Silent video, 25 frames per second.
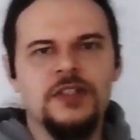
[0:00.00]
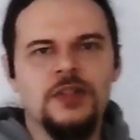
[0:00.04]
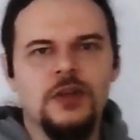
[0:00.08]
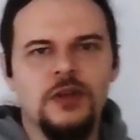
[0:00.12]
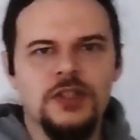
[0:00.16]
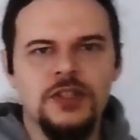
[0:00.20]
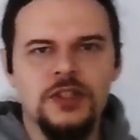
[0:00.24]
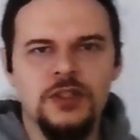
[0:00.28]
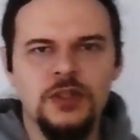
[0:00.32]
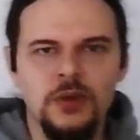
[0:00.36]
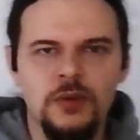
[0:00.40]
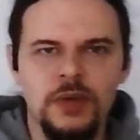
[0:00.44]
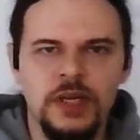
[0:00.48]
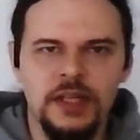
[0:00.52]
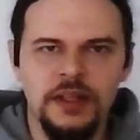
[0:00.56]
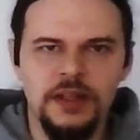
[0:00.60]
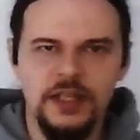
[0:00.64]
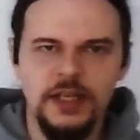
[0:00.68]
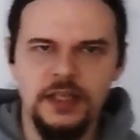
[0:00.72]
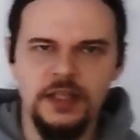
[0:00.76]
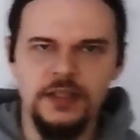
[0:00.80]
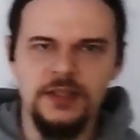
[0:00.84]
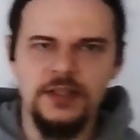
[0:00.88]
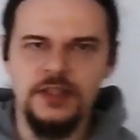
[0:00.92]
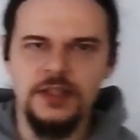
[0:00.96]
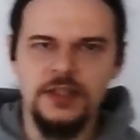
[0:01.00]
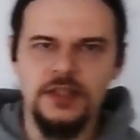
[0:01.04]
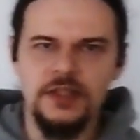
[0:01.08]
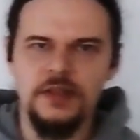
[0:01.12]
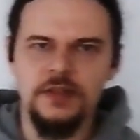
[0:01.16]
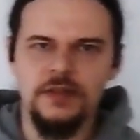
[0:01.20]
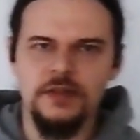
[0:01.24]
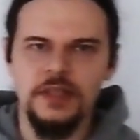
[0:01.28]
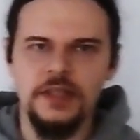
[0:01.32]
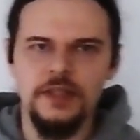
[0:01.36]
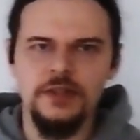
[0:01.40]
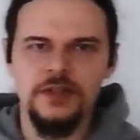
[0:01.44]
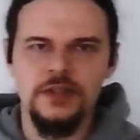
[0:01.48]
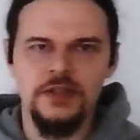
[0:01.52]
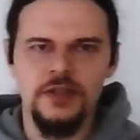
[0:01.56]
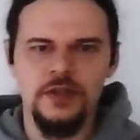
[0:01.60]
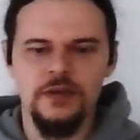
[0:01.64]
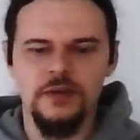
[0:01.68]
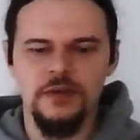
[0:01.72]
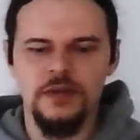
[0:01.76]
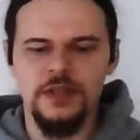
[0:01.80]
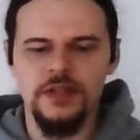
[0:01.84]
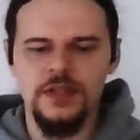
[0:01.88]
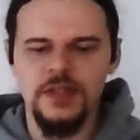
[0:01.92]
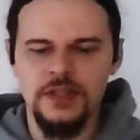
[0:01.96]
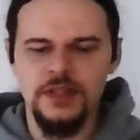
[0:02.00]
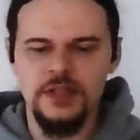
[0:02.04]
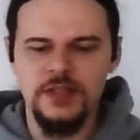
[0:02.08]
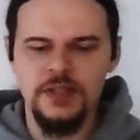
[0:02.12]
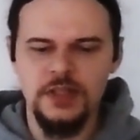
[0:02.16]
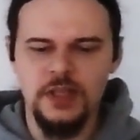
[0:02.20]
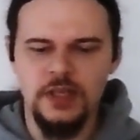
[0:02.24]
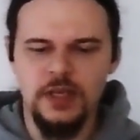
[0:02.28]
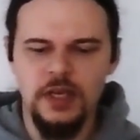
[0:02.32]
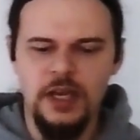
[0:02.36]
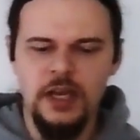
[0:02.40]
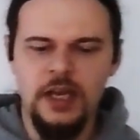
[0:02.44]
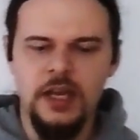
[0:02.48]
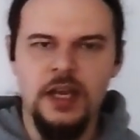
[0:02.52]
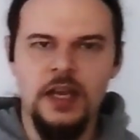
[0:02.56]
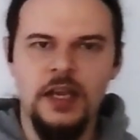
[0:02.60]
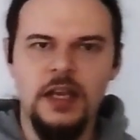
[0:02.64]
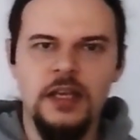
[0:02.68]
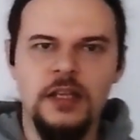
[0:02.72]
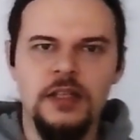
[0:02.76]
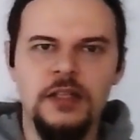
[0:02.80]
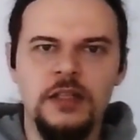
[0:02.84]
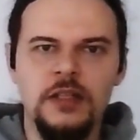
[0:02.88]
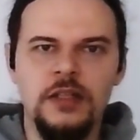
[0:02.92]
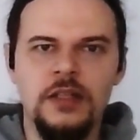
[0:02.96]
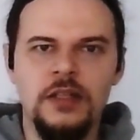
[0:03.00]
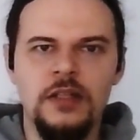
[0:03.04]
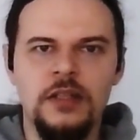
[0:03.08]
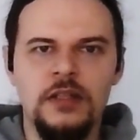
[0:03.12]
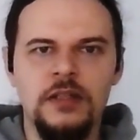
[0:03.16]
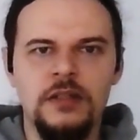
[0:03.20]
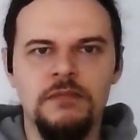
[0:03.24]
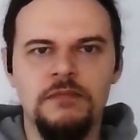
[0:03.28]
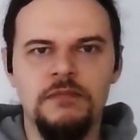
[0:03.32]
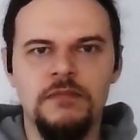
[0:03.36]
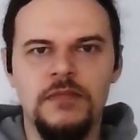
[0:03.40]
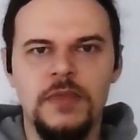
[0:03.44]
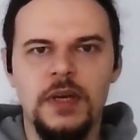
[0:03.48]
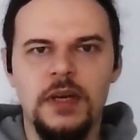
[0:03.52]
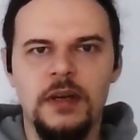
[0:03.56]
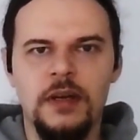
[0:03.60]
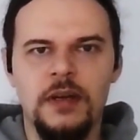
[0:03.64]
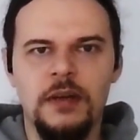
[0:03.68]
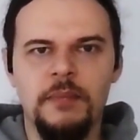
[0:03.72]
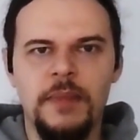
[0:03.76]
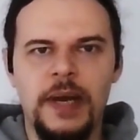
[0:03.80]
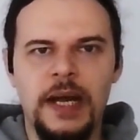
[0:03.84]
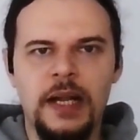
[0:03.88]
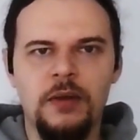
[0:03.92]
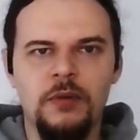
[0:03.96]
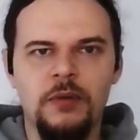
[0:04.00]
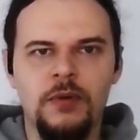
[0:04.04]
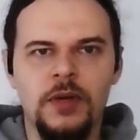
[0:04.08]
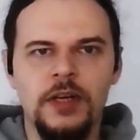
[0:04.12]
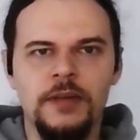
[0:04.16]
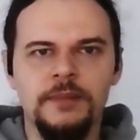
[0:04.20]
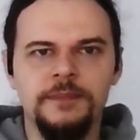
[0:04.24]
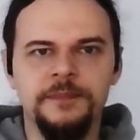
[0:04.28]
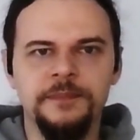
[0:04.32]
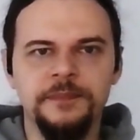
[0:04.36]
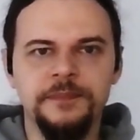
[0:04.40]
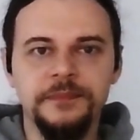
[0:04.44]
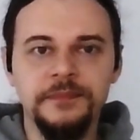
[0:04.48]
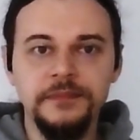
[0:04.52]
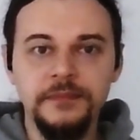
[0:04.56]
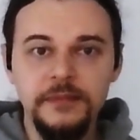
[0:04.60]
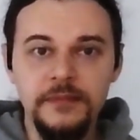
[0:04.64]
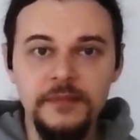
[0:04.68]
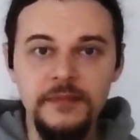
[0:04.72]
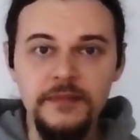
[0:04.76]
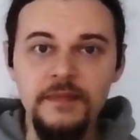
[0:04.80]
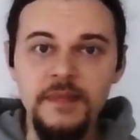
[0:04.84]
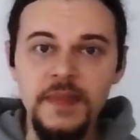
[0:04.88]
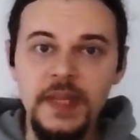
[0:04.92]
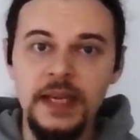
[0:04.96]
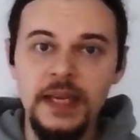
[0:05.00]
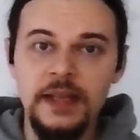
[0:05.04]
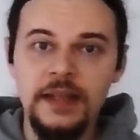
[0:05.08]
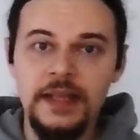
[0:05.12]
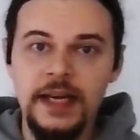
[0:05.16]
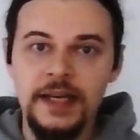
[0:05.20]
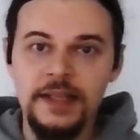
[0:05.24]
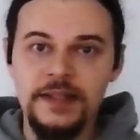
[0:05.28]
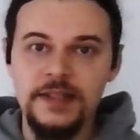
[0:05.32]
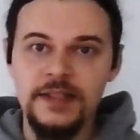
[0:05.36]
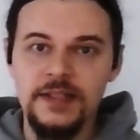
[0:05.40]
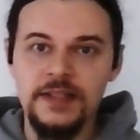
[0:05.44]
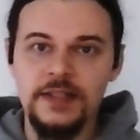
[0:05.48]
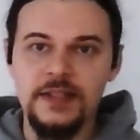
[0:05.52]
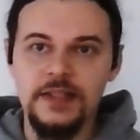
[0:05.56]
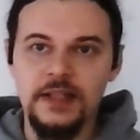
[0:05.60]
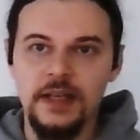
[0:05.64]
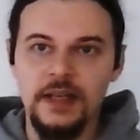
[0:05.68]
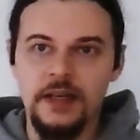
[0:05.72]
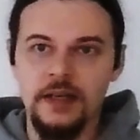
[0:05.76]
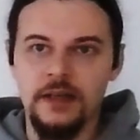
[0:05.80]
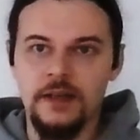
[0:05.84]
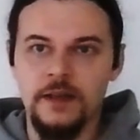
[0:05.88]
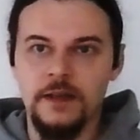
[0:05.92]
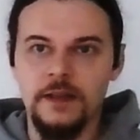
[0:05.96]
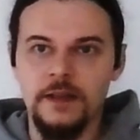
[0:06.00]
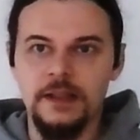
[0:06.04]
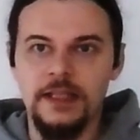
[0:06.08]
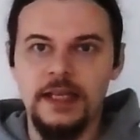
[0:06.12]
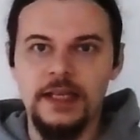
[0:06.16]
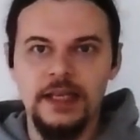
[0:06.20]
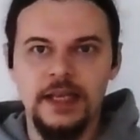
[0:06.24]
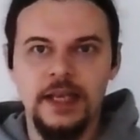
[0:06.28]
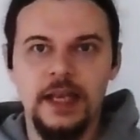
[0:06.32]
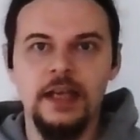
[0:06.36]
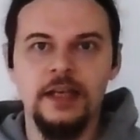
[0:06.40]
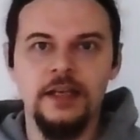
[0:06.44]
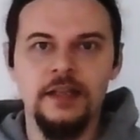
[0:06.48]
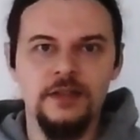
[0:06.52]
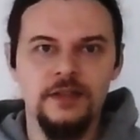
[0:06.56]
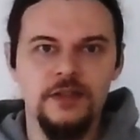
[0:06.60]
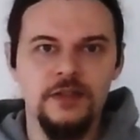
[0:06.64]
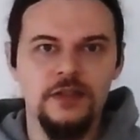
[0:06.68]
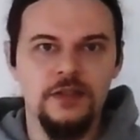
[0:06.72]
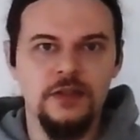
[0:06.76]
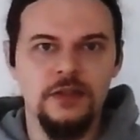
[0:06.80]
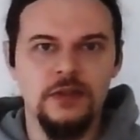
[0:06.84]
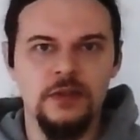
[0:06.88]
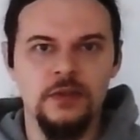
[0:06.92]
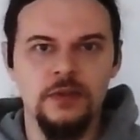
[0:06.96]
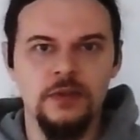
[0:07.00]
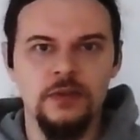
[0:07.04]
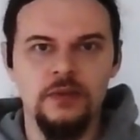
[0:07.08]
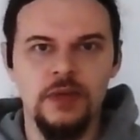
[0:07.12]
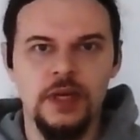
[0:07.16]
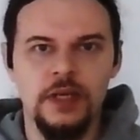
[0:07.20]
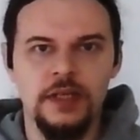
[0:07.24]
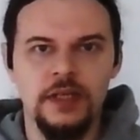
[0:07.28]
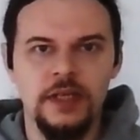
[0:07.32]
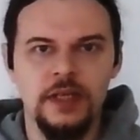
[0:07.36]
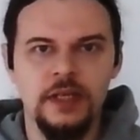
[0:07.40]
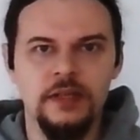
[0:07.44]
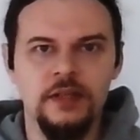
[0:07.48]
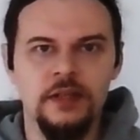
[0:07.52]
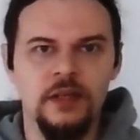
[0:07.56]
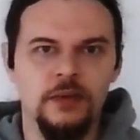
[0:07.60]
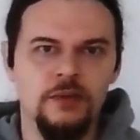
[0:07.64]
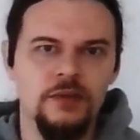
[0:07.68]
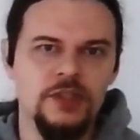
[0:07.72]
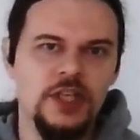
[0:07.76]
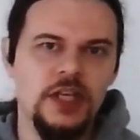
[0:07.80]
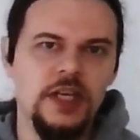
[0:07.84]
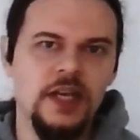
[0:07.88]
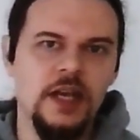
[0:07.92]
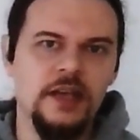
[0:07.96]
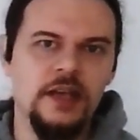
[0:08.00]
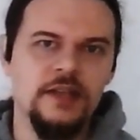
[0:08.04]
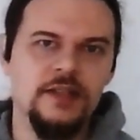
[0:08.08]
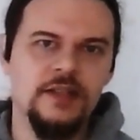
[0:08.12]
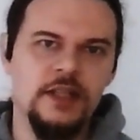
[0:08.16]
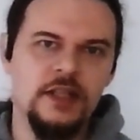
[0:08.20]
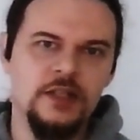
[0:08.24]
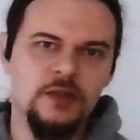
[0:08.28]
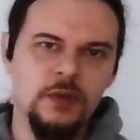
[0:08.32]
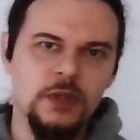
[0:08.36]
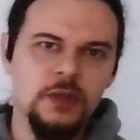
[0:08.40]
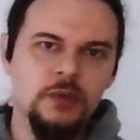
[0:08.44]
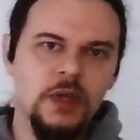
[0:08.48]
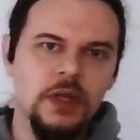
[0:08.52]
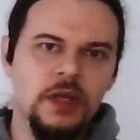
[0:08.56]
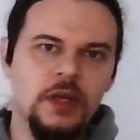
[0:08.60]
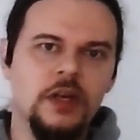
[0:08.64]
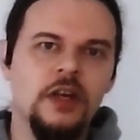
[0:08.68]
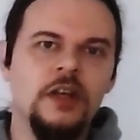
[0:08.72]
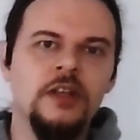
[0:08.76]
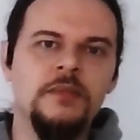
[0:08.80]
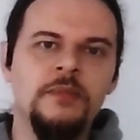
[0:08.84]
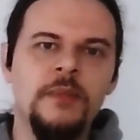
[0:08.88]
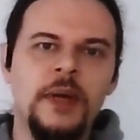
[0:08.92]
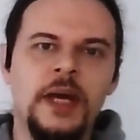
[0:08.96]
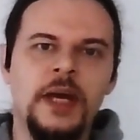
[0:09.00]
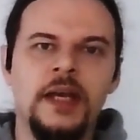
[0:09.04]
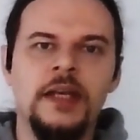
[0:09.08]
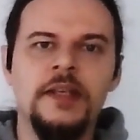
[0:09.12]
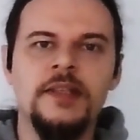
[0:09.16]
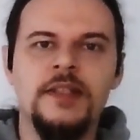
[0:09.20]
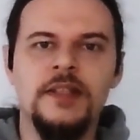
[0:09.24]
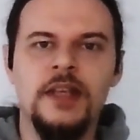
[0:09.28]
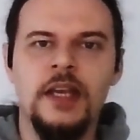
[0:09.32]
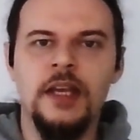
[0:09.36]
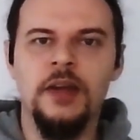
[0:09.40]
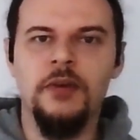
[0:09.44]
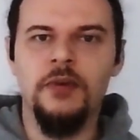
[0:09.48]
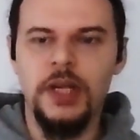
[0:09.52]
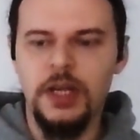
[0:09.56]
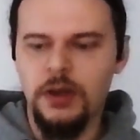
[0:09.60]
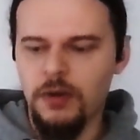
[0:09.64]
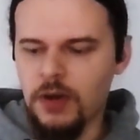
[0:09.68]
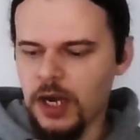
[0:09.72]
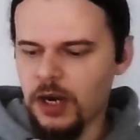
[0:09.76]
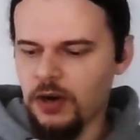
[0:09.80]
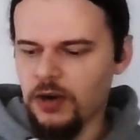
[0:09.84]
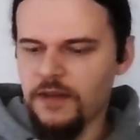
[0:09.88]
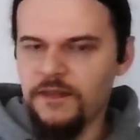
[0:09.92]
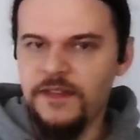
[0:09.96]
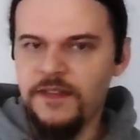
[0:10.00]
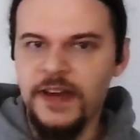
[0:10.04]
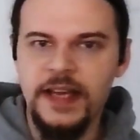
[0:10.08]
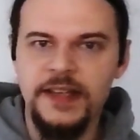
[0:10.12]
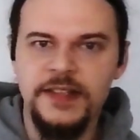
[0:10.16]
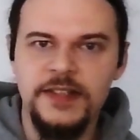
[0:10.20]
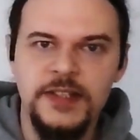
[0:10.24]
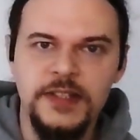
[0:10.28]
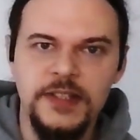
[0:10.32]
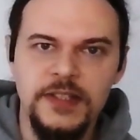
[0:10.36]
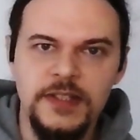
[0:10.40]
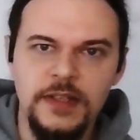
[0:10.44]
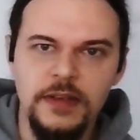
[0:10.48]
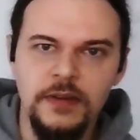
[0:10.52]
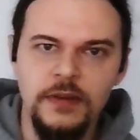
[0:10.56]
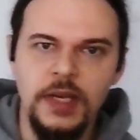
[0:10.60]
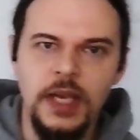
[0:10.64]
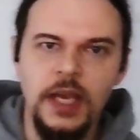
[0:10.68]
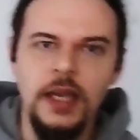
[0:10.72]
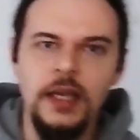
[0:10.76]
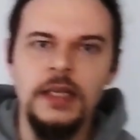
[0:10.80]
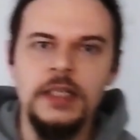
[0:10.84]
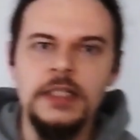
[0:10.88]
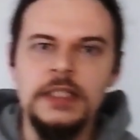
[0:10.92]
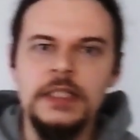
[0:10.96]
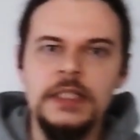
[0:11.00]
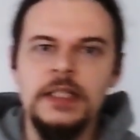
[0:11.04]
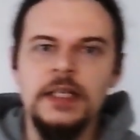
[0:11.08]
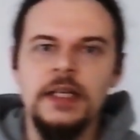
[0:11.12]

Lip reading: starts doing things. Right? So this is a malware that's dedicated to running in Node.js. That's what we learn by seeing require_fs, okay?